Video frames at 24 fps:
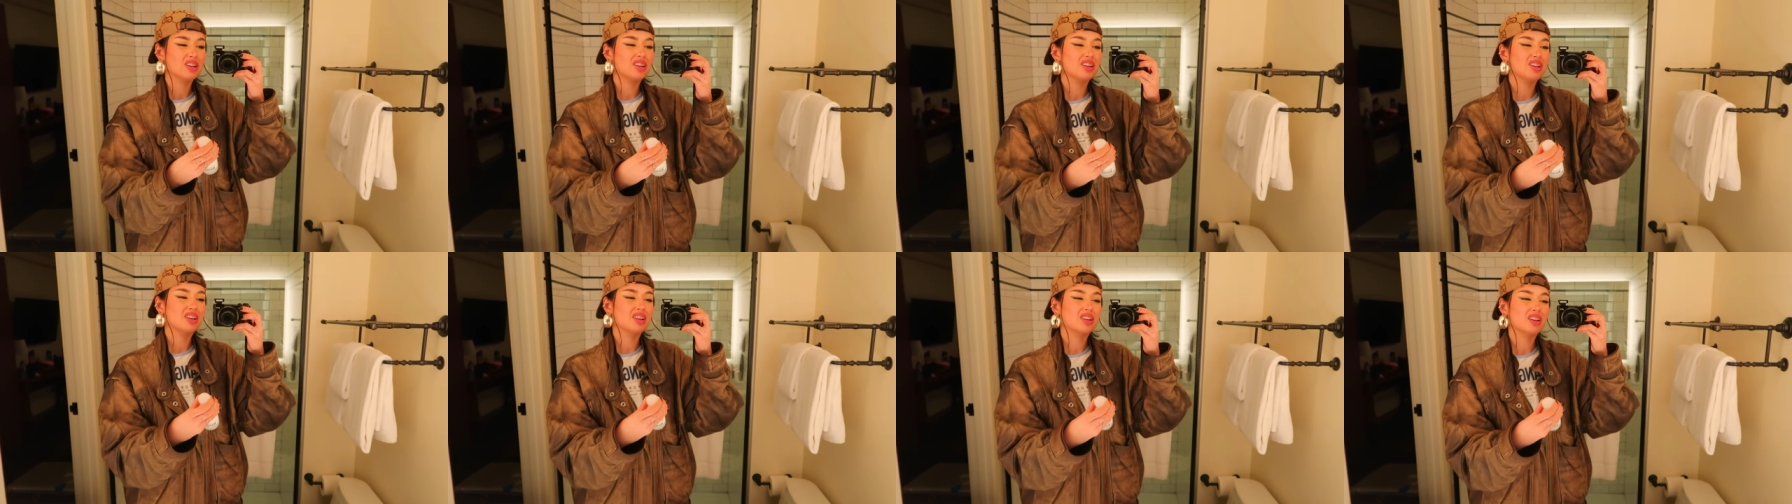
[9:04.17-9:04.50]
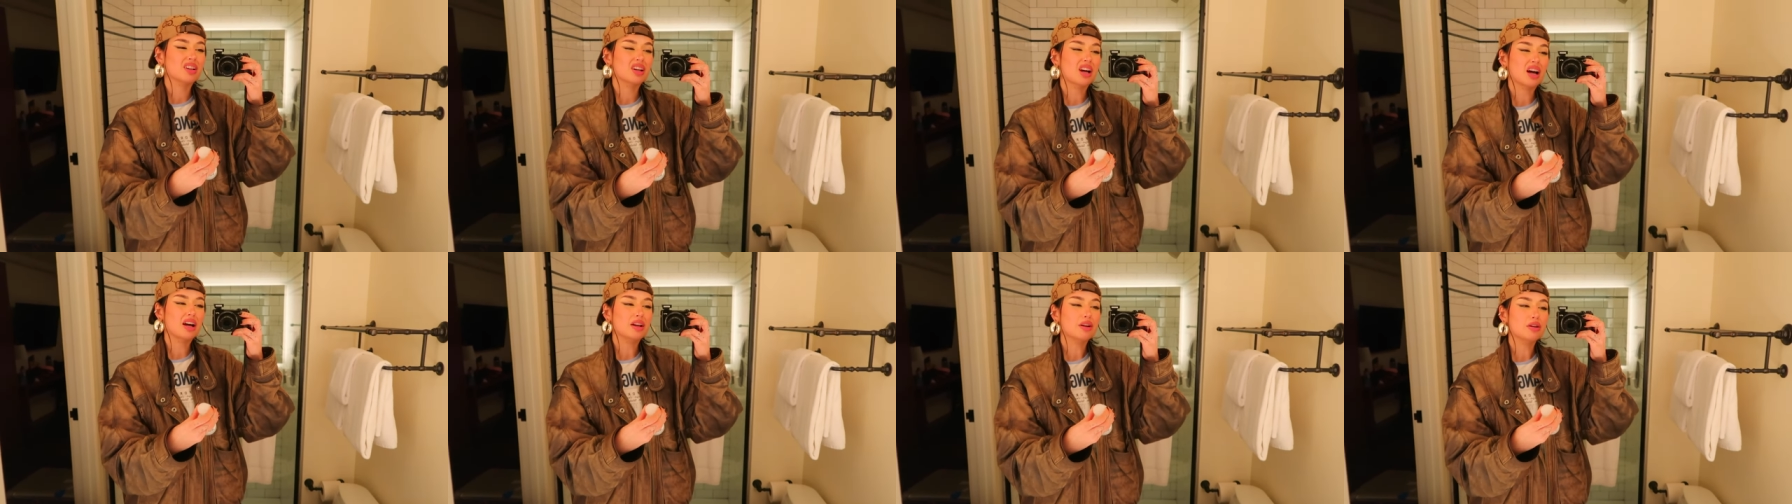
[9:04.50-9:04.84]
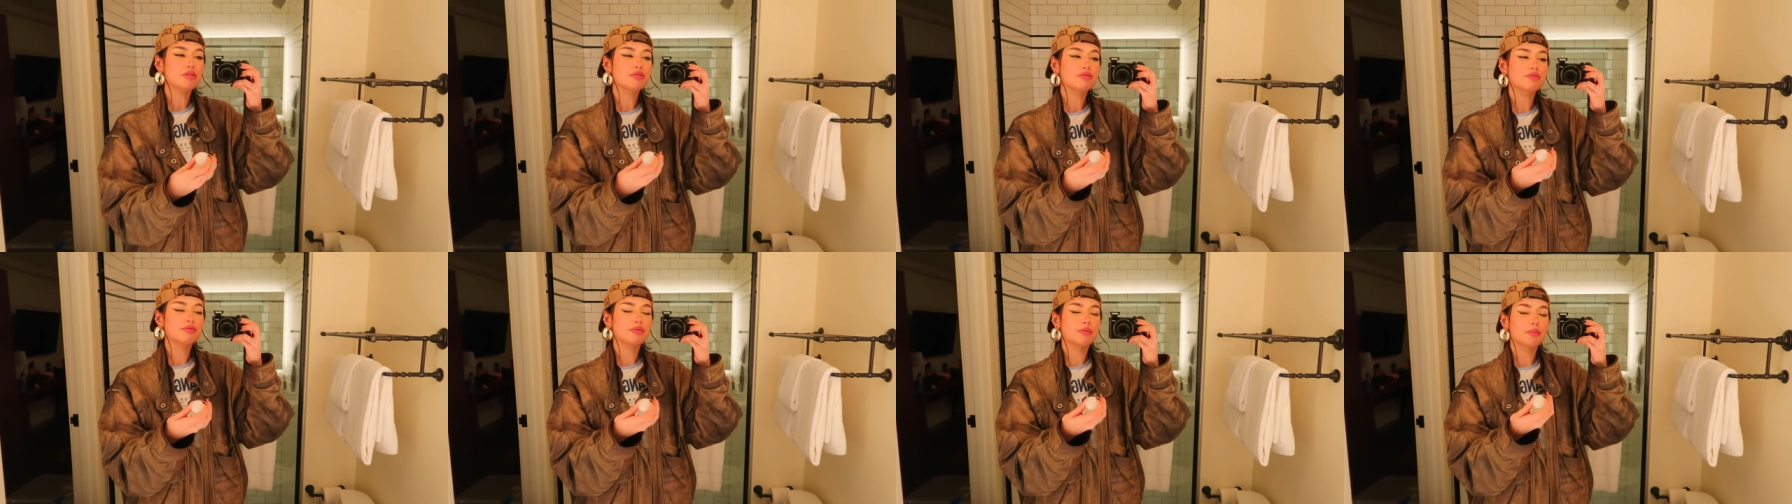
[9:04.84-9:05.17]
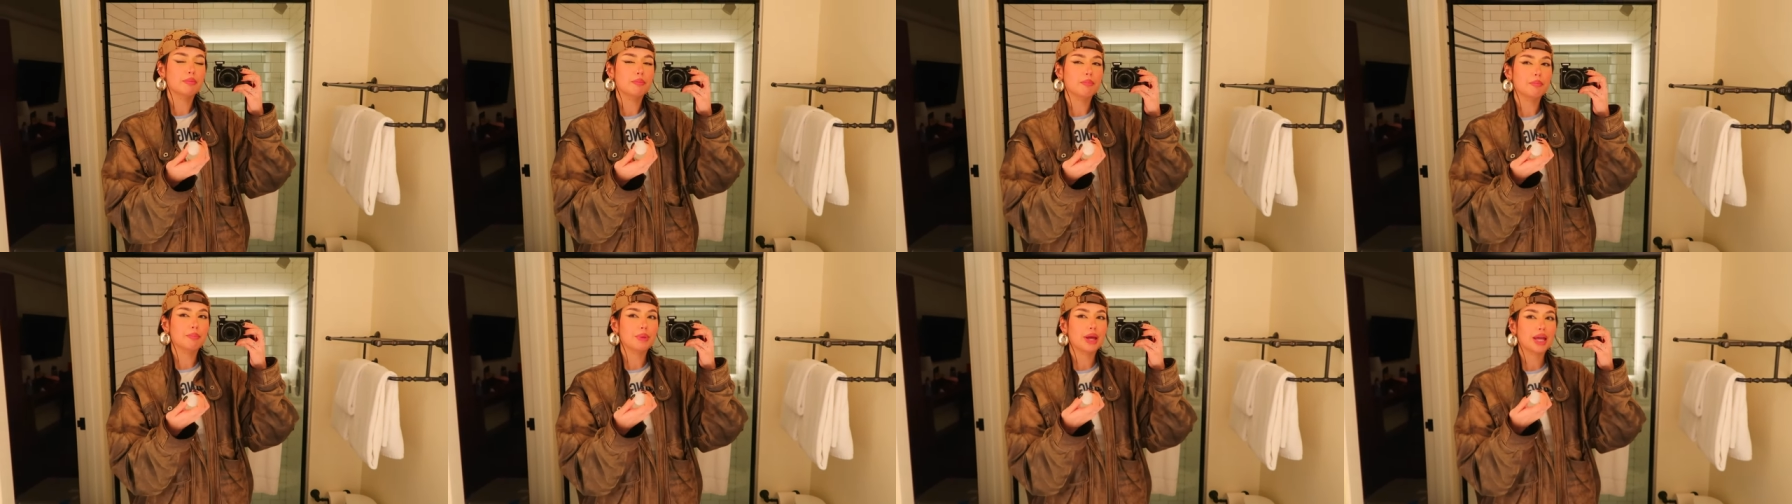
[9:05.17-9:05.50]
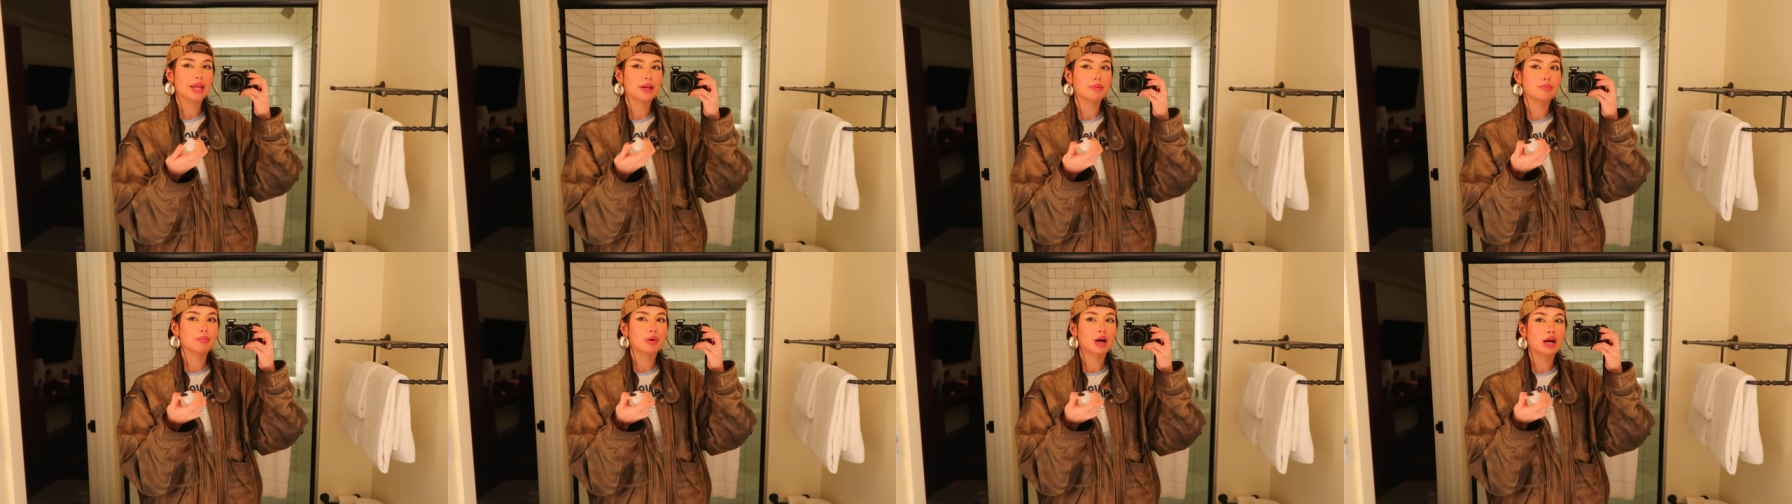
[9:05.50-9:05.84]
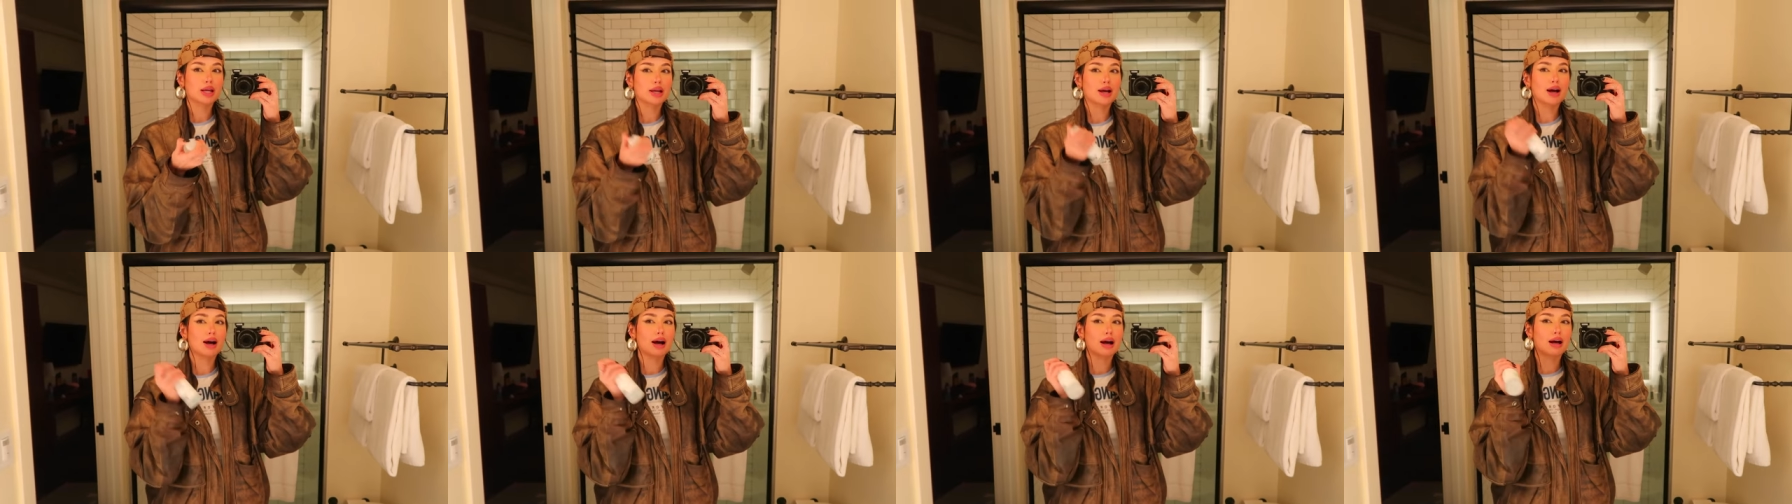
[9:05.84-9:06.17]
it kind of made
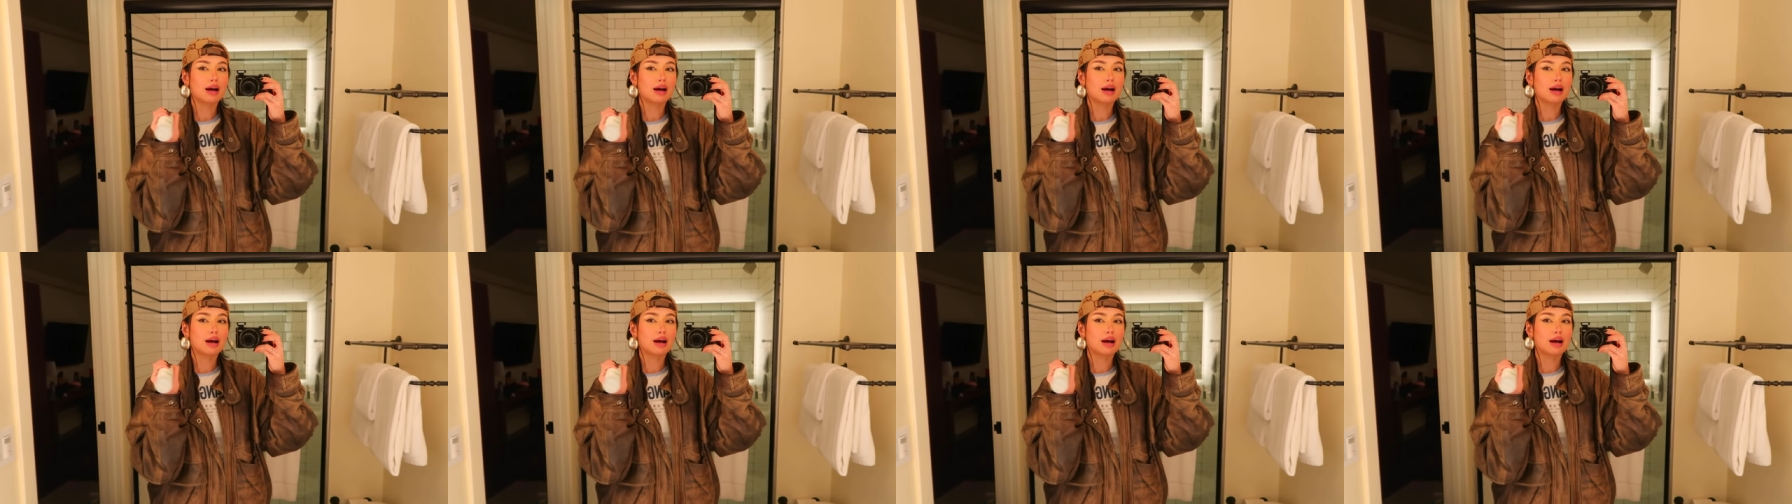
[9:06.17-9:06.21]
my